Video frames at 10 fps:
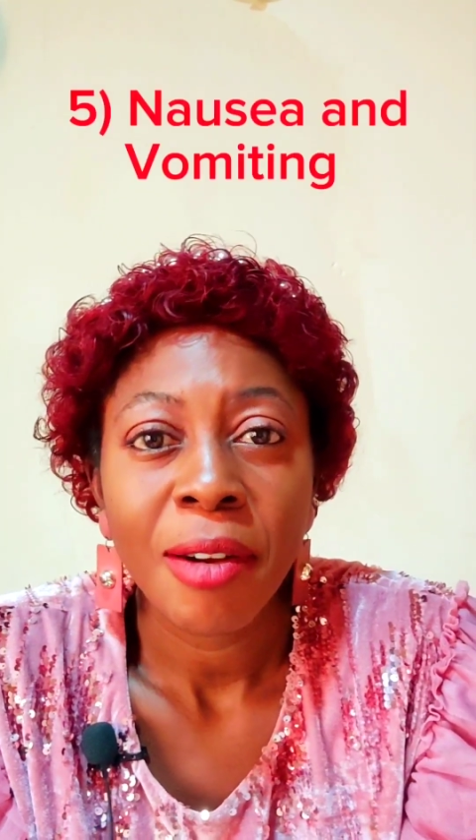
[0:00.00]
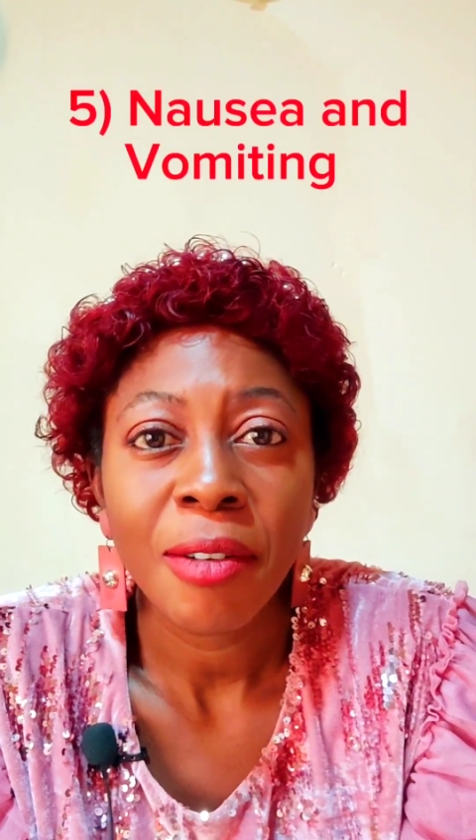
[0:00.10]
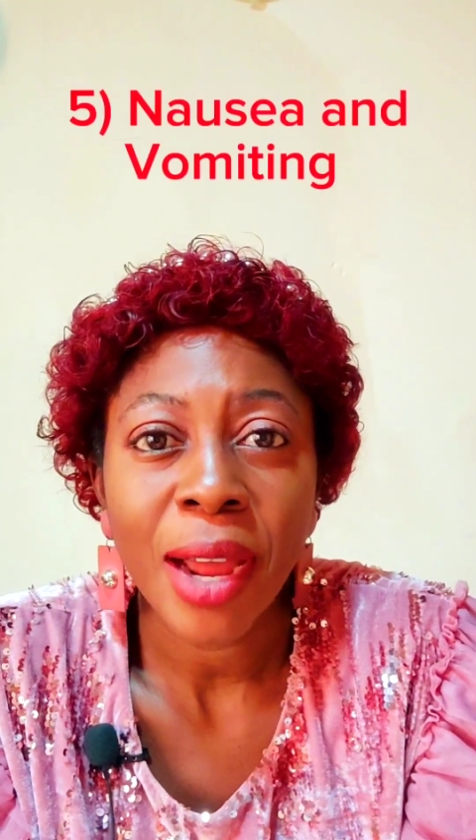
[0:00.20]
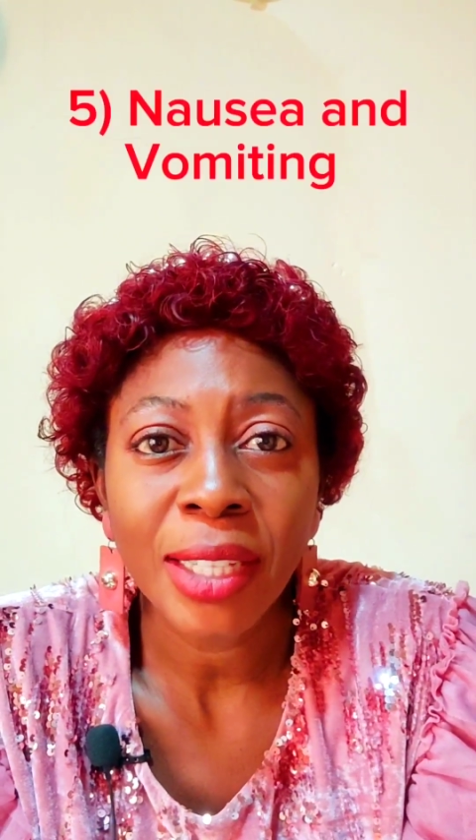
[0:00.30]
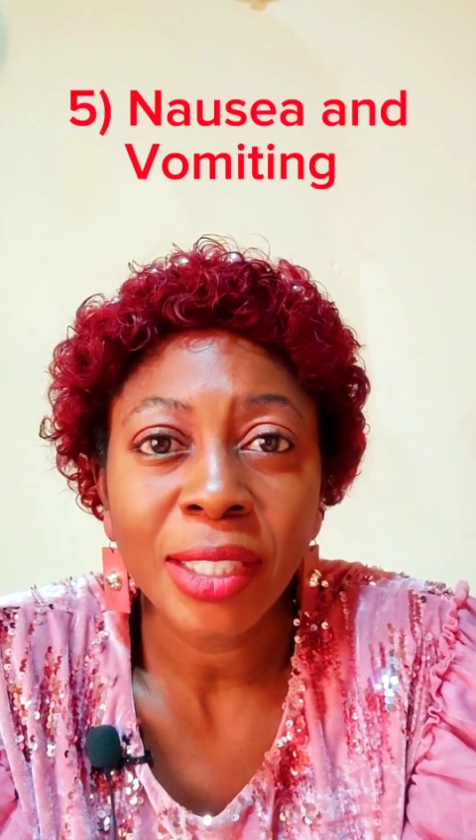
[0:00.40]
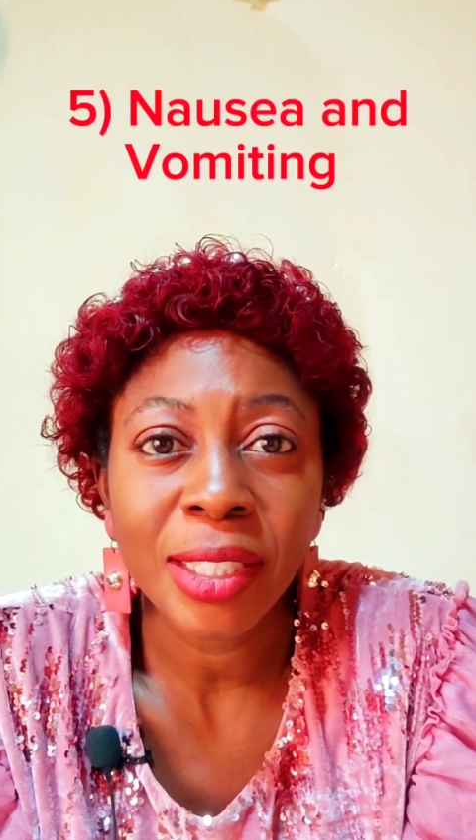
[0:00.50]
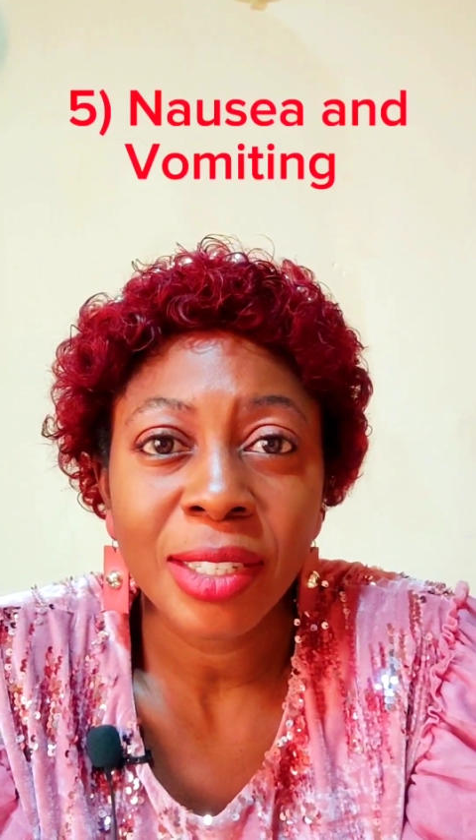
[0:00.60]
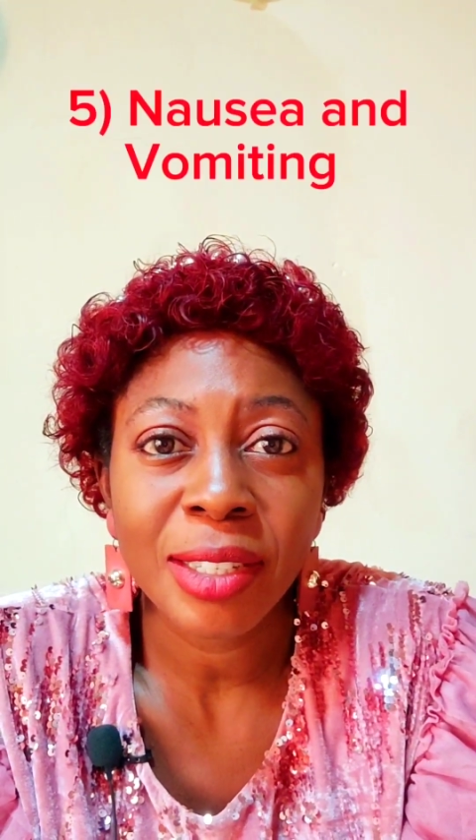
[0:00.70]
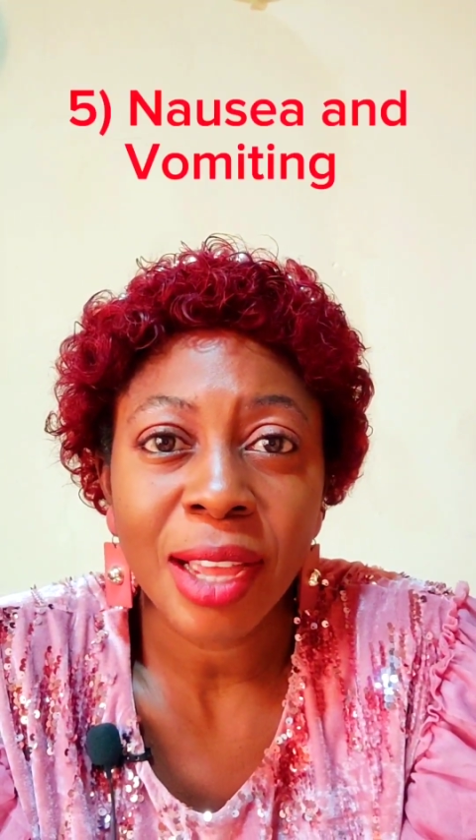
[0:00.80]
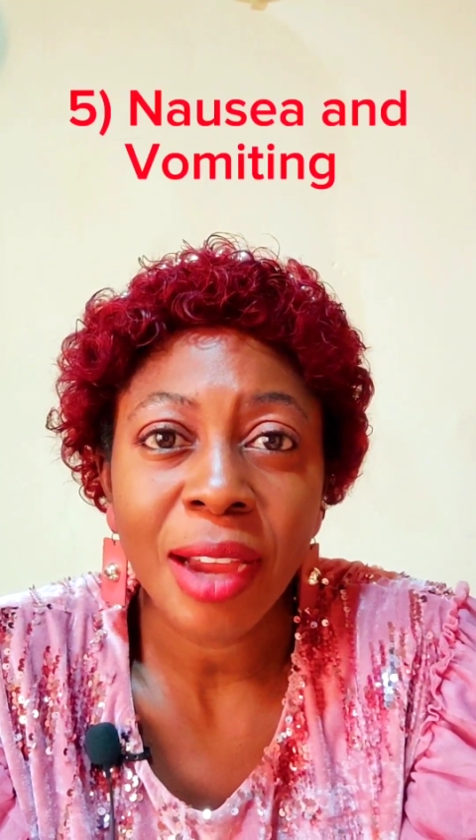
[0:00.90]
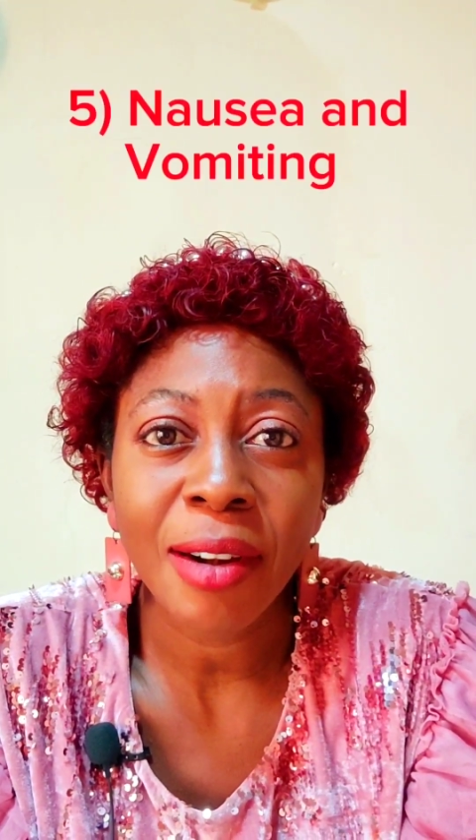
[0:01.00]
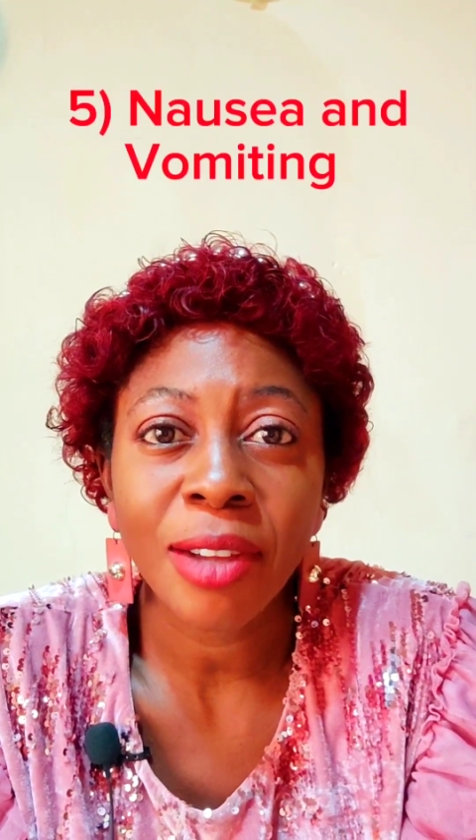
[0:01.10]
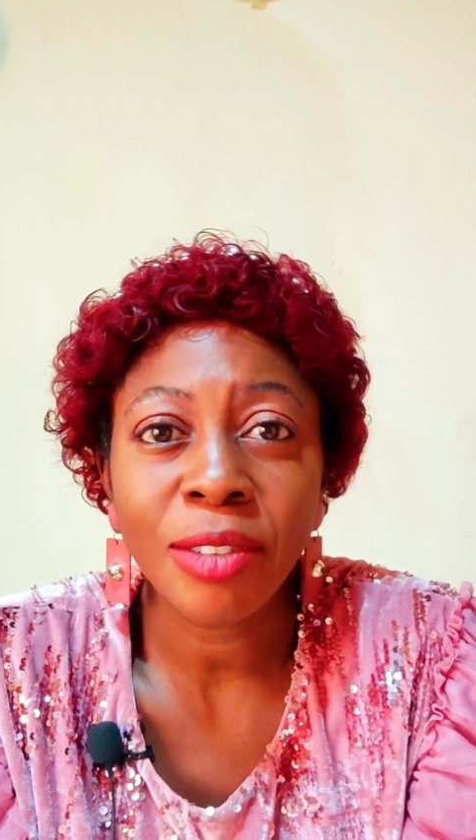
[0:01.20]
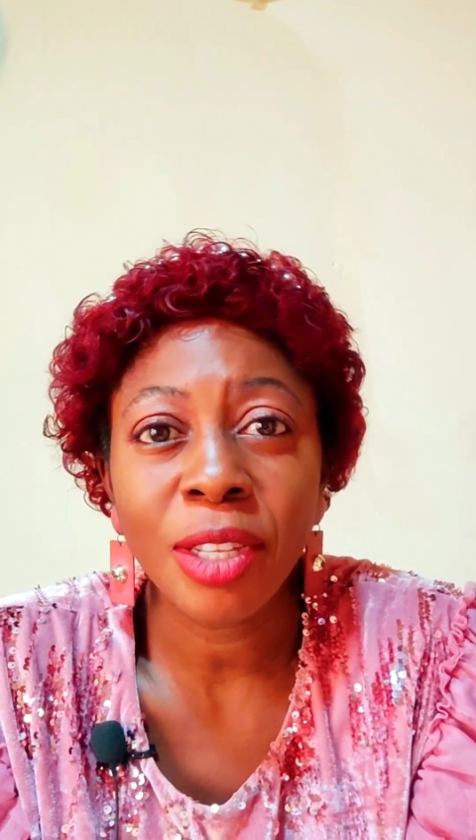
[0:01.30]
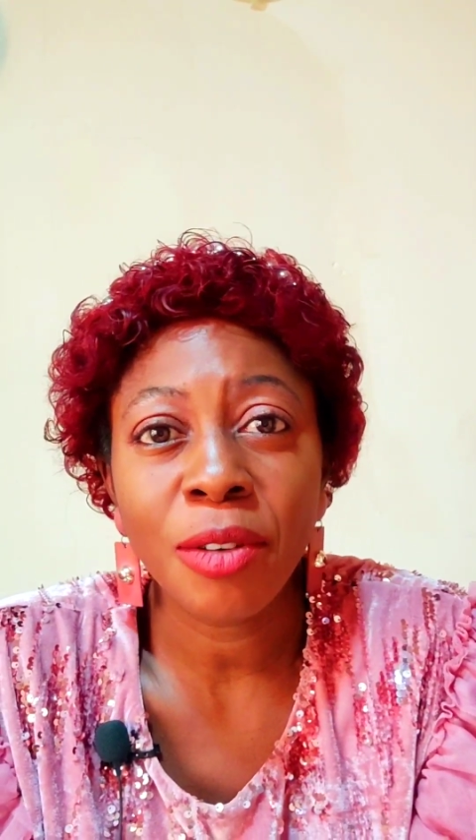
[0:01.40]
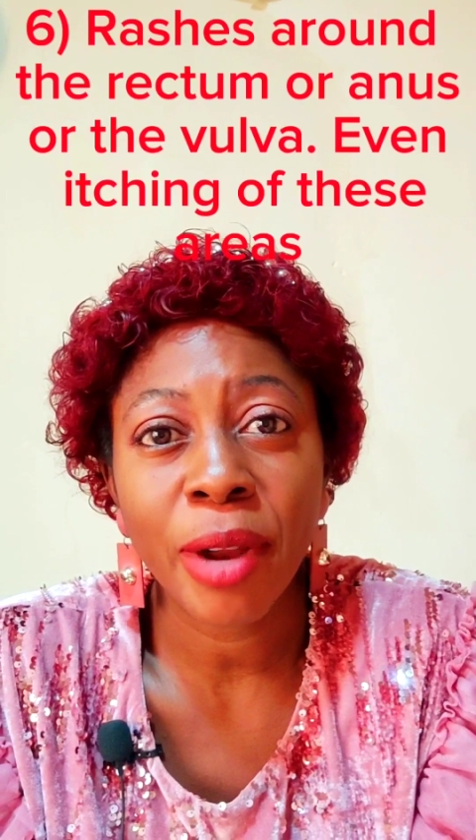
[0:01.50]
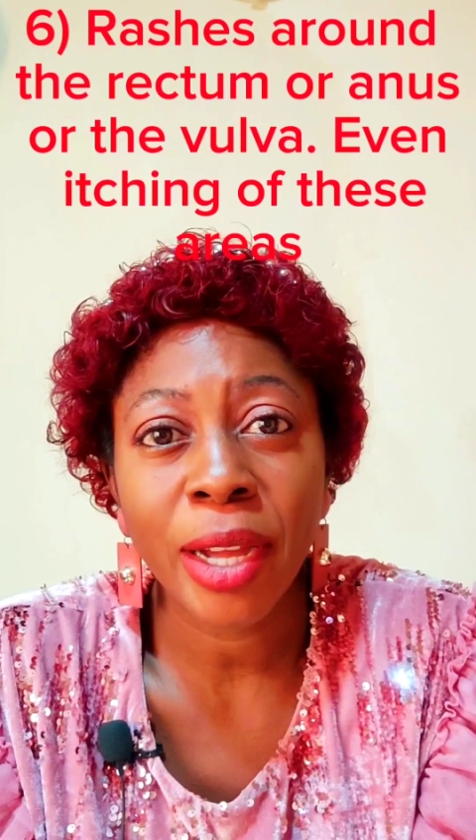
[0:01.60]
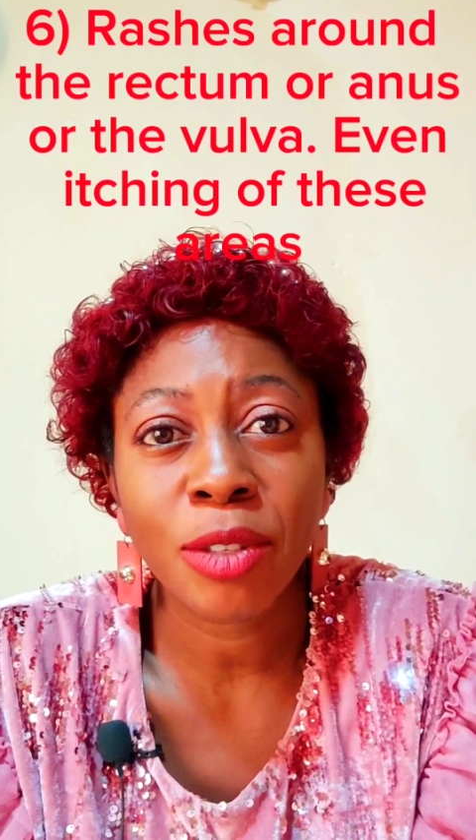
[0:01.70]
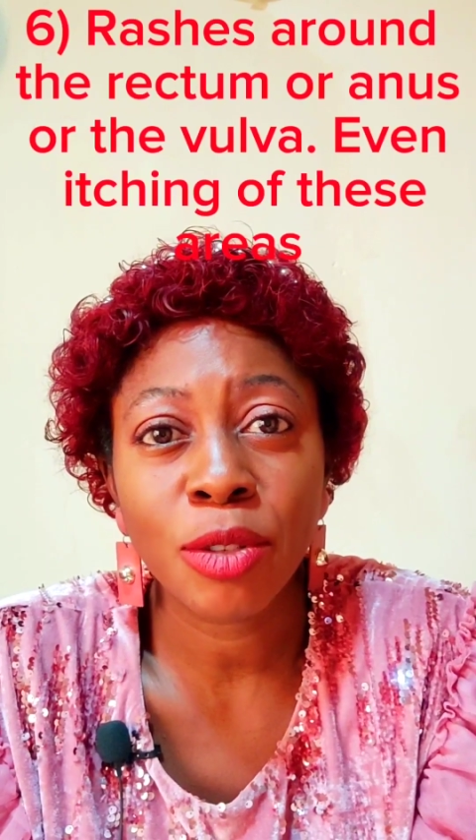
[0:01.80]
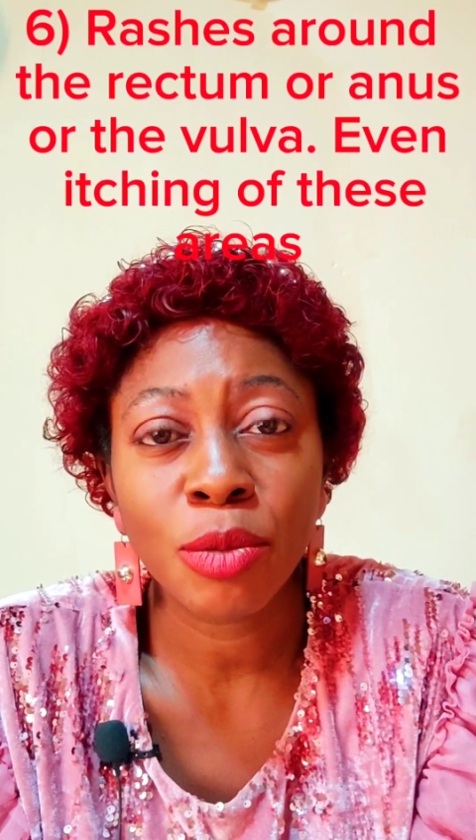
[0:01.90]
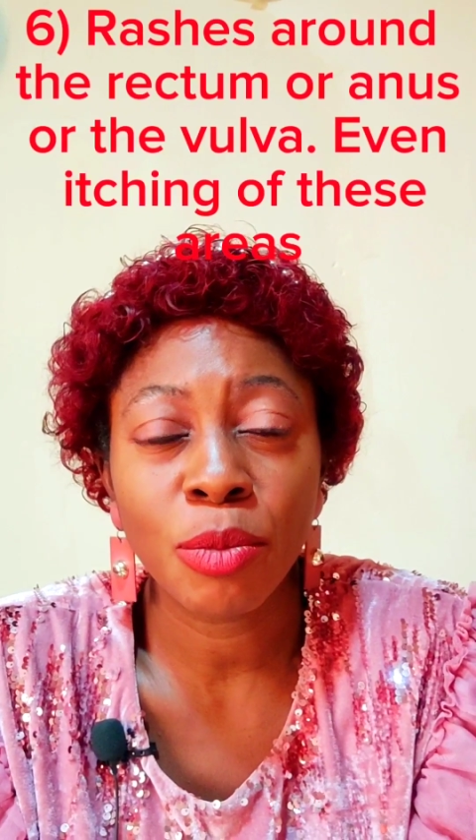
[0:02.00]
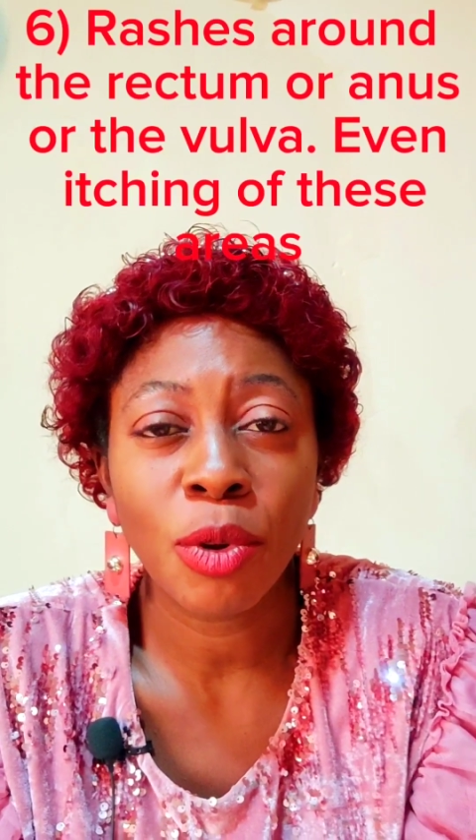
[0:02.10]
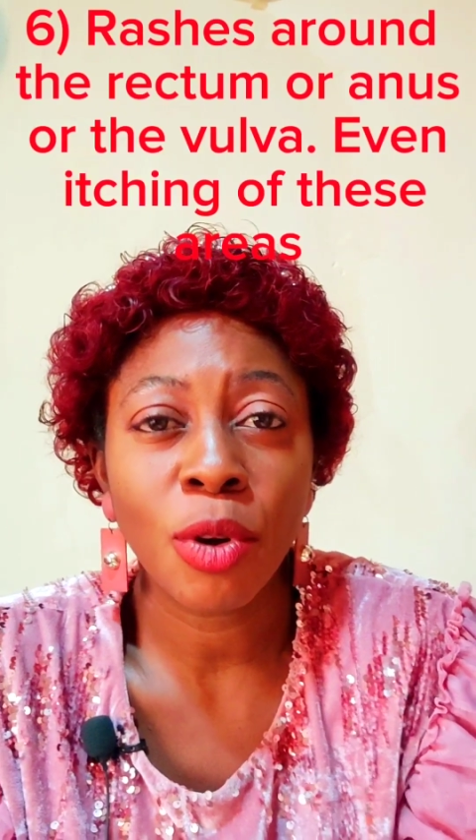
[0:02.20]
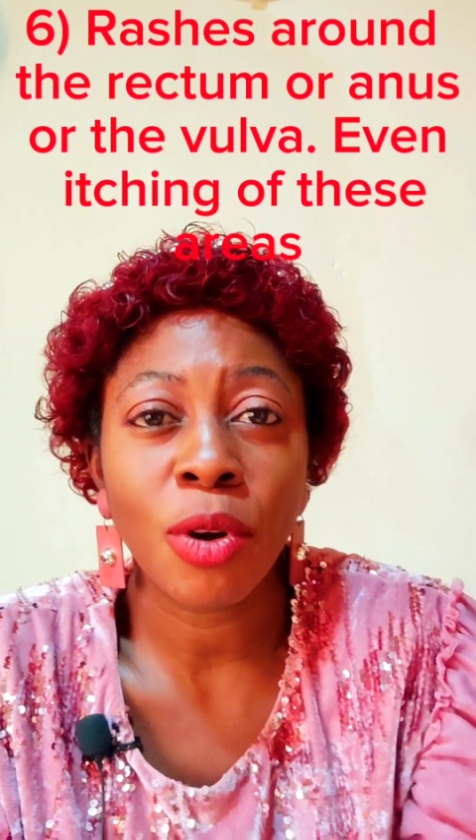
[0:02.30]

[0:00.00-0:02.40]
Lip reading: Rashes around the rectum